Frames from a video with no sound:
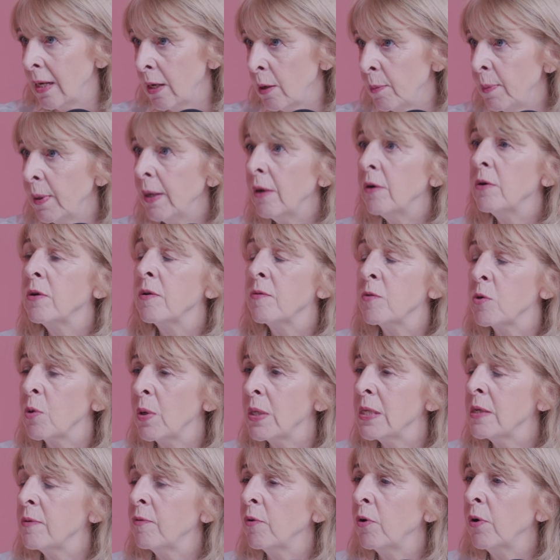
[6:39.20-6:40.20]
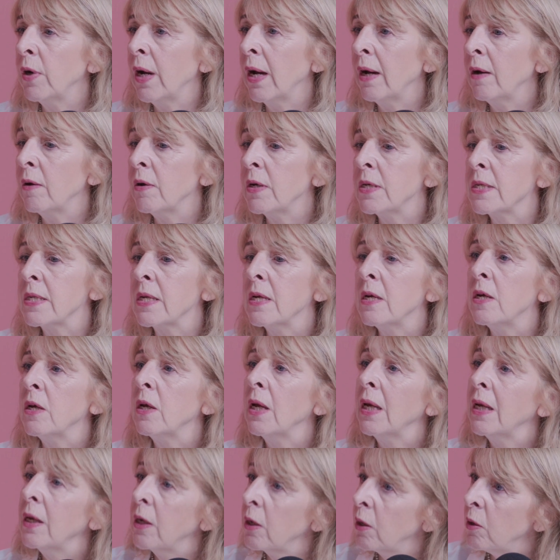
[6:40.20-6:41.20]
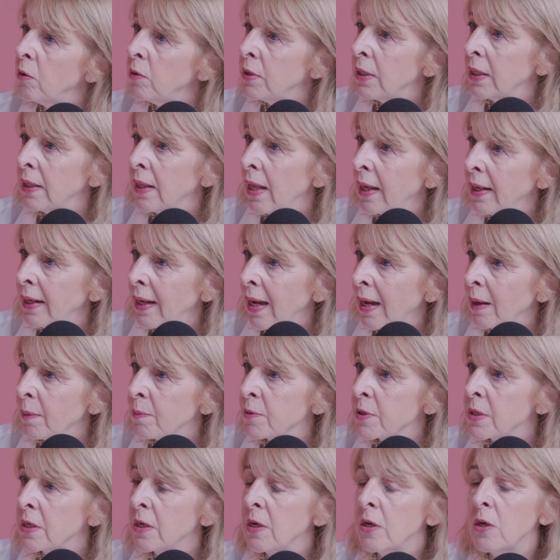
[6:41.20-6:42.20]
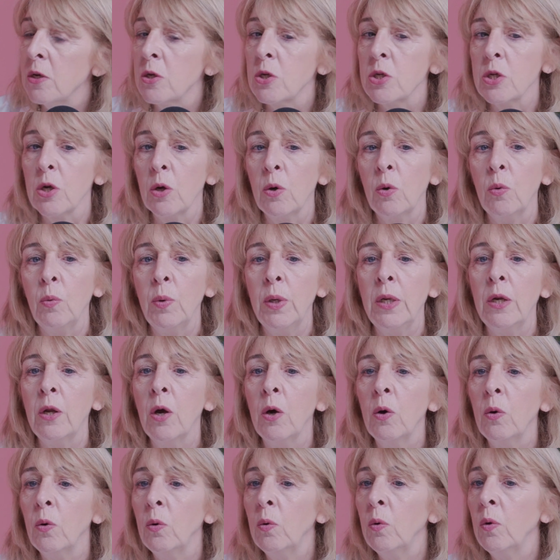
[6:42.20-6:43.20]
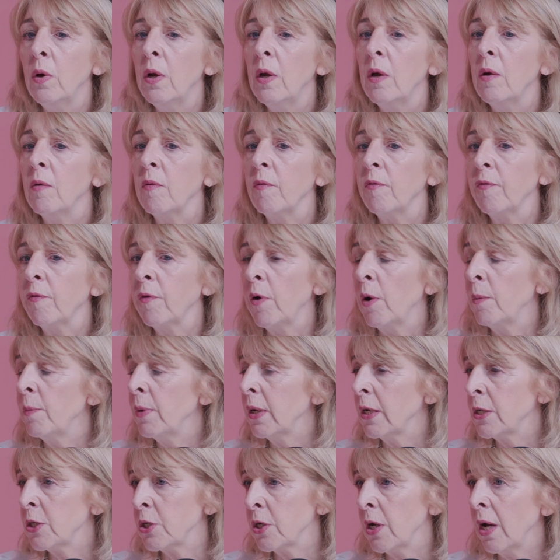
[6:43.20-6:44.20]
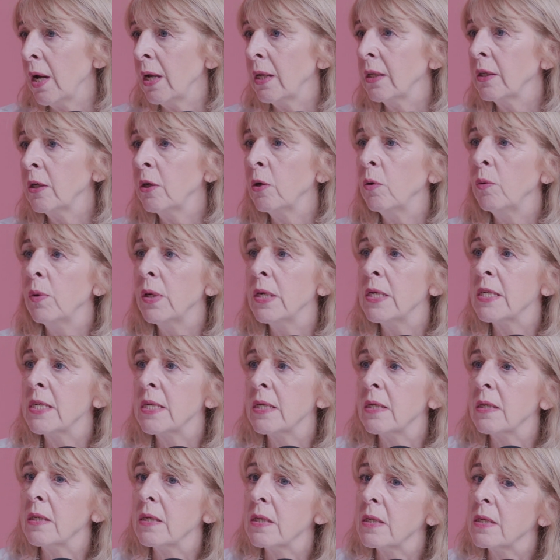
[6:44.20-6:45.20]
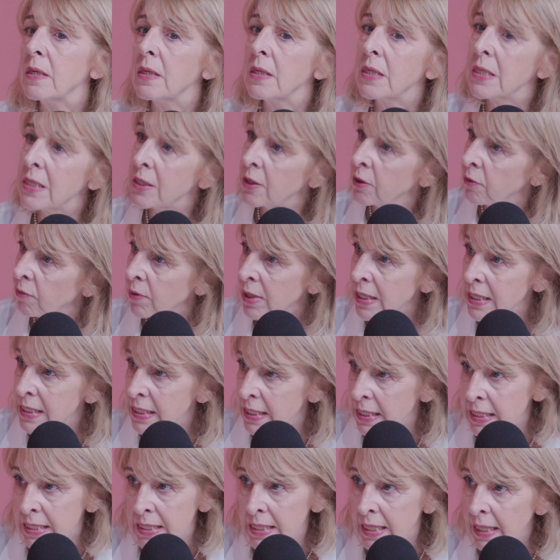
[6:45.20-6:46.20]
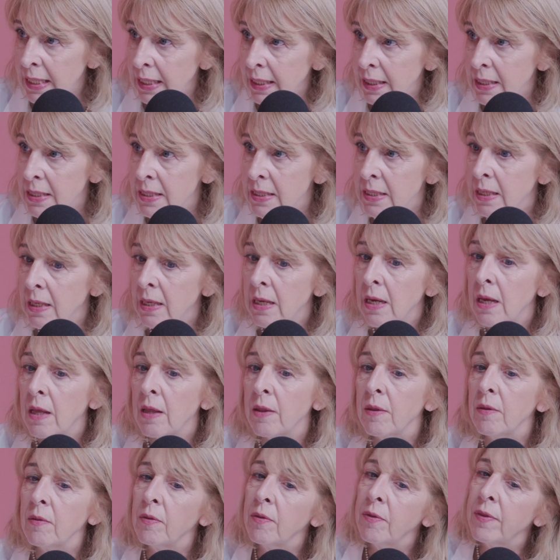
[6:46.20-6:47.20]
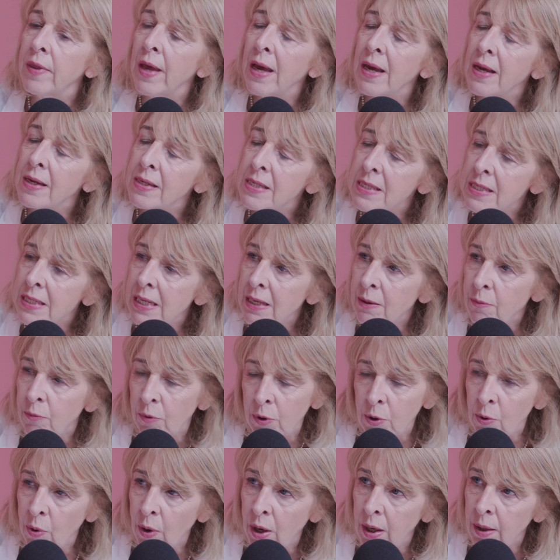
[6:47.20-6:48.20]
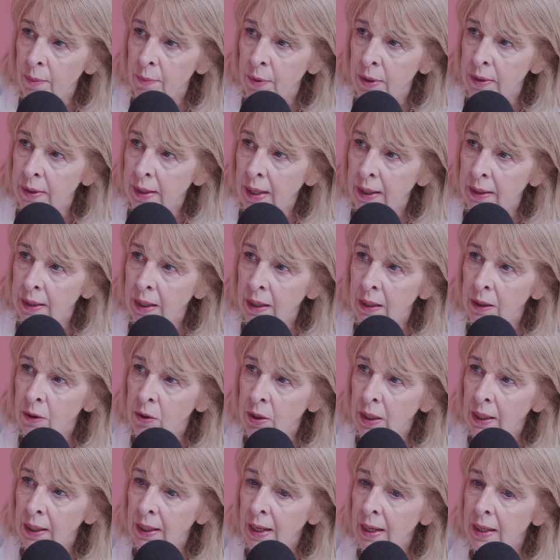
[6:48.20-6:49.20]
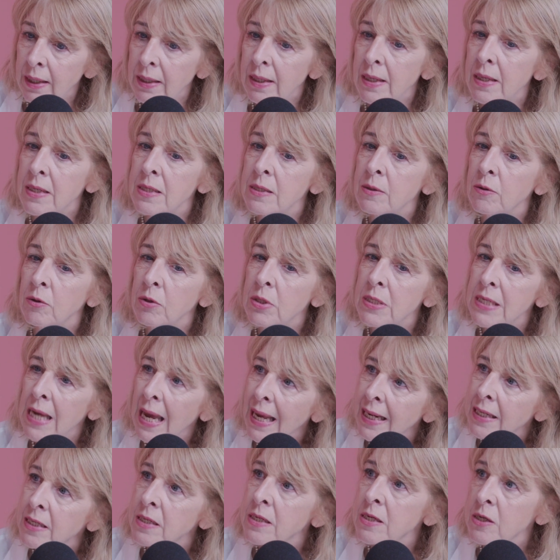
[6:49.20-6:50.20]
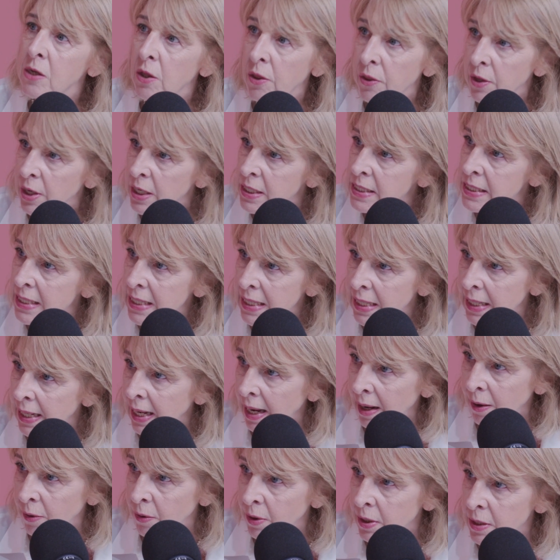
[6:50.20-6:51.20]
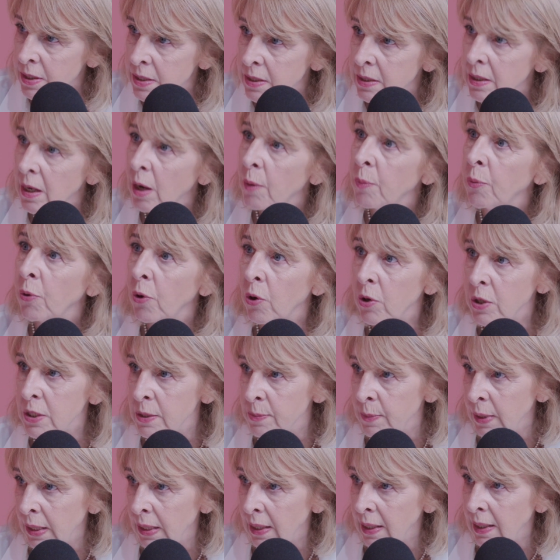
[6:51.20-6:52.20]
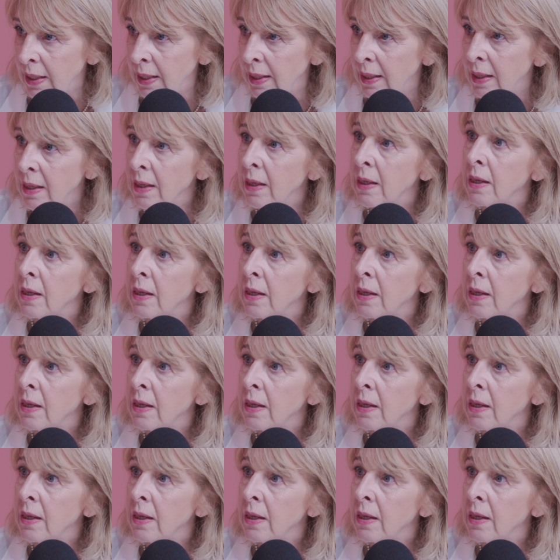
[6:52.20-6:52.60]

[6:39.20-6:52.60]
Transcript: In a period of 24 hours, including their naps. So we know from a child who is 3 to 6, their sleep requirement that they're looking at is 10 to 13 hours, approximately,